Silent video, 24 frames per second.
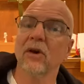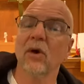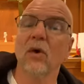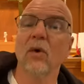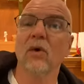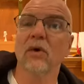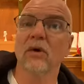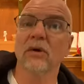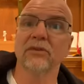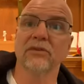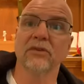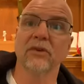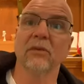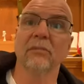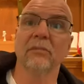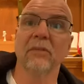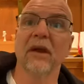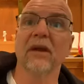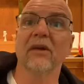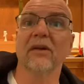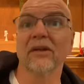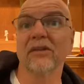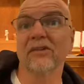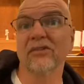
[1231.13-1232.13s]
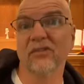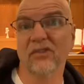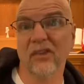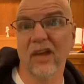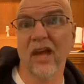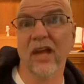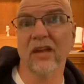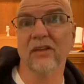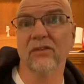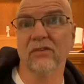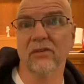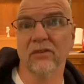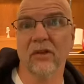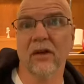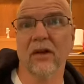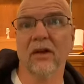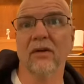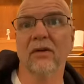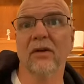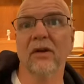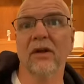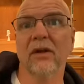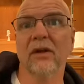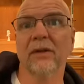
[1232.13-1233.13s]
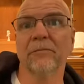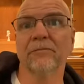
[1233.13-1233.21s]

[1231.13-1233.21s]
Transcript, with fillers: or until Mary said so.